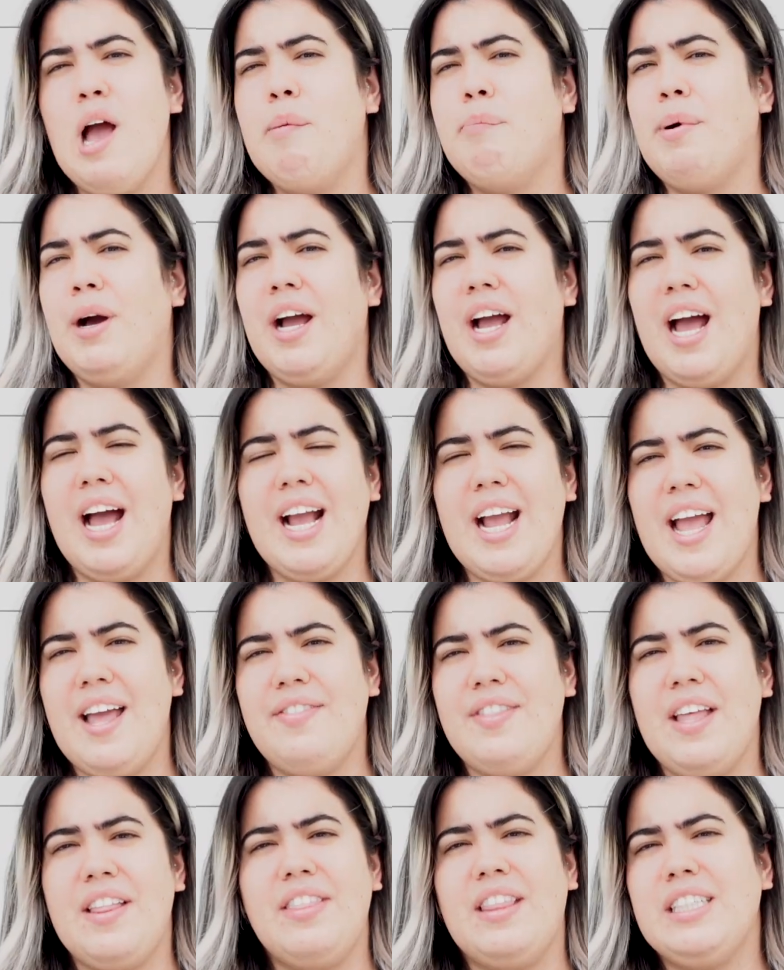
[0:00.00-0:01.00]
But
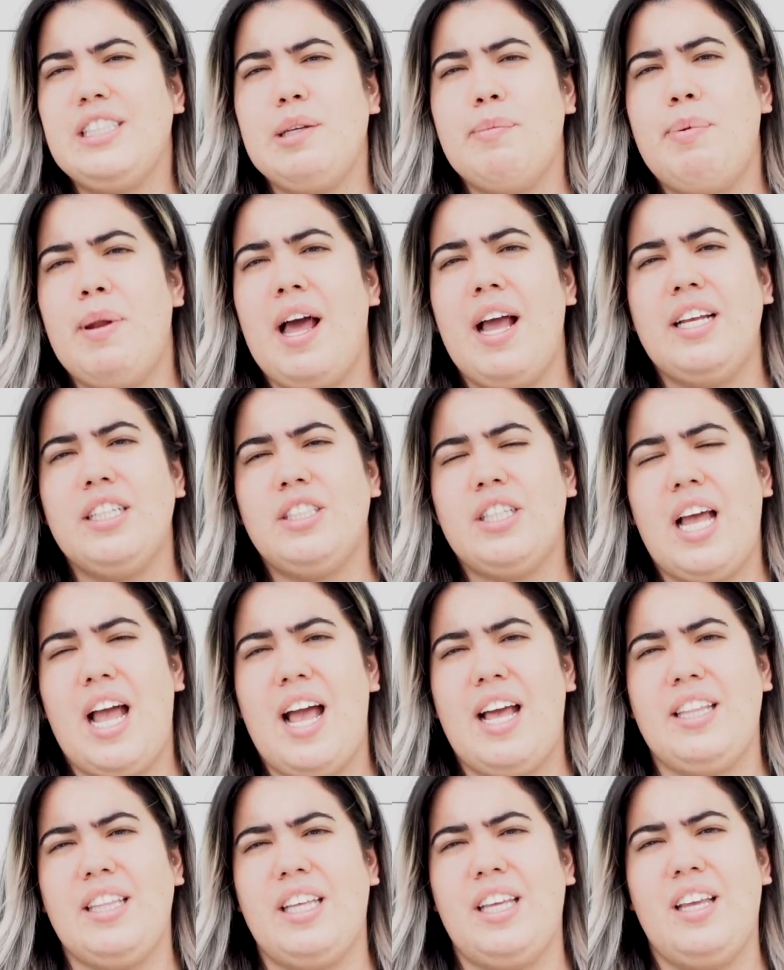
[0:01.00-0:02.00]
again, this applies to
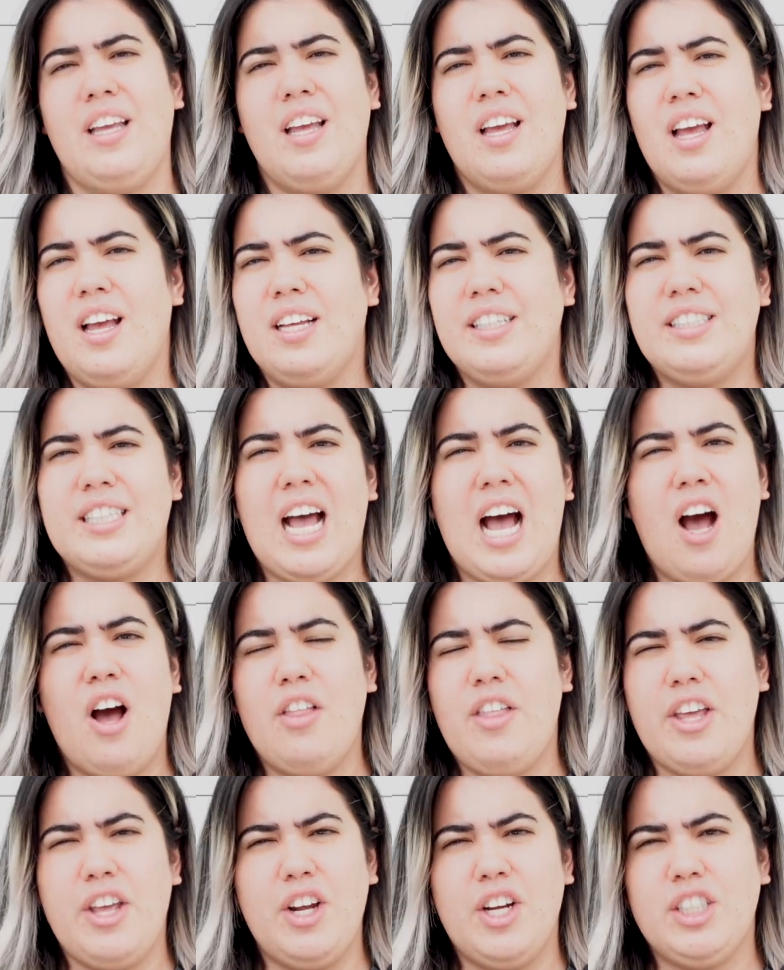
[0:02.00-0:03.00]
any
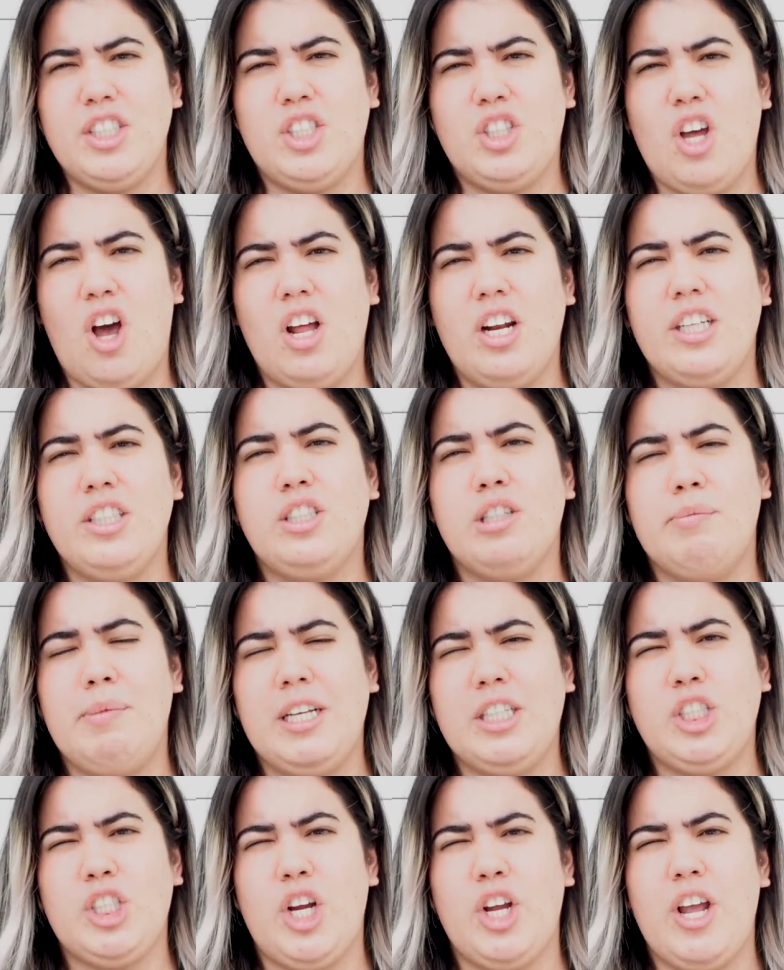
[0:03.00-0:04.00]
tile that you're installing to
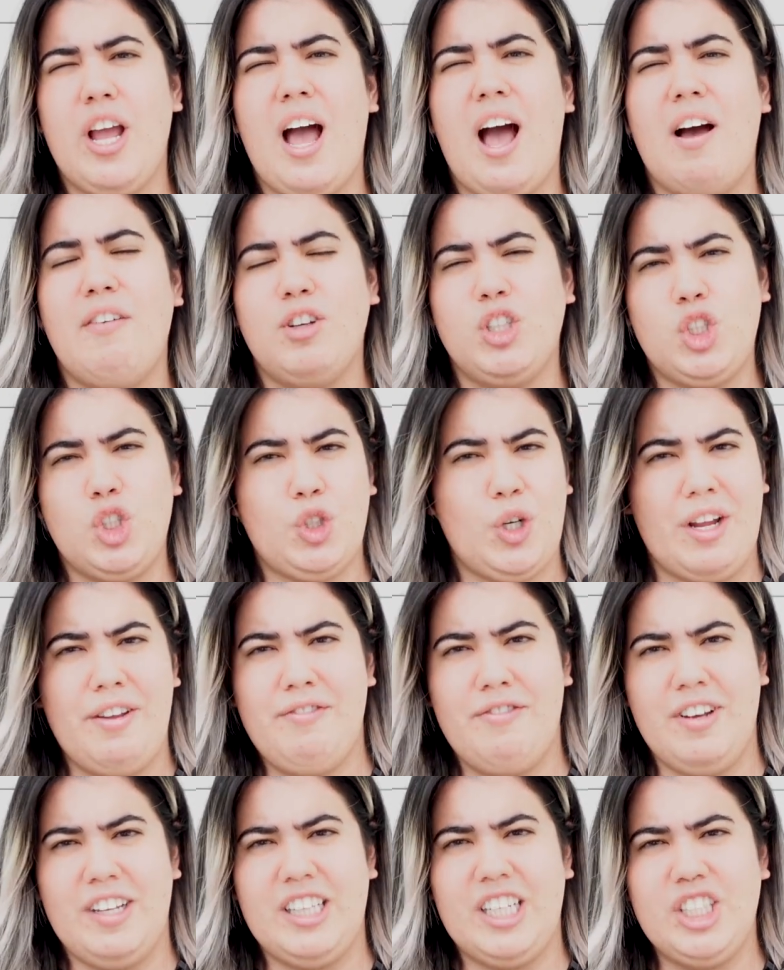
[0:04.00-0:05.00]
make sure you have a straight
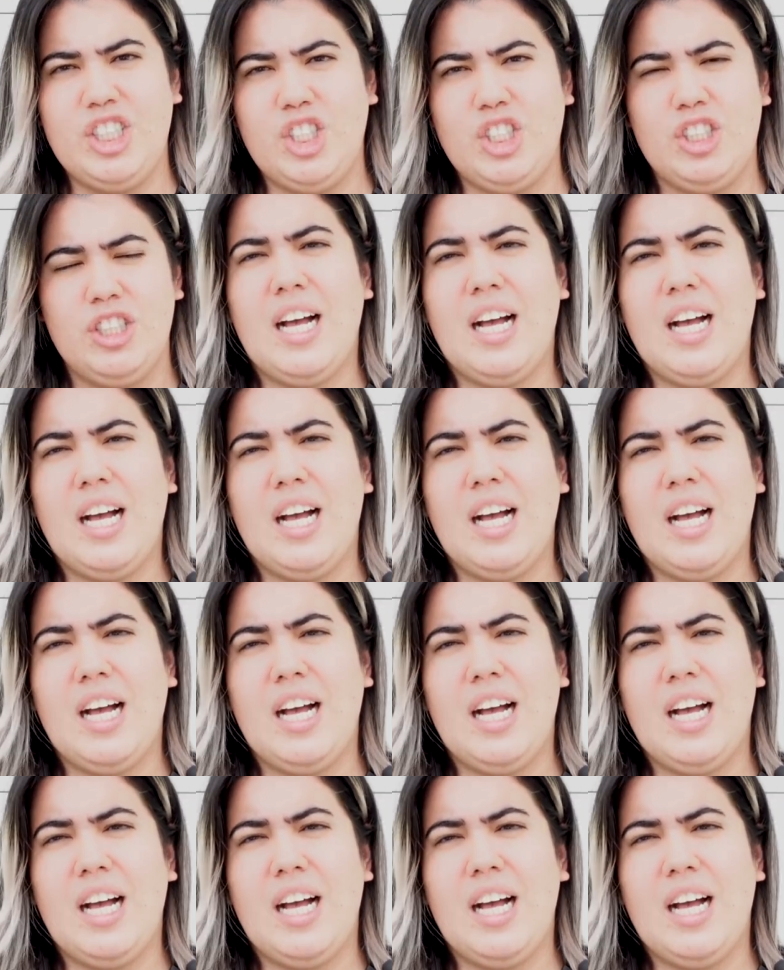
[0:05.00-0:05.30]
finish.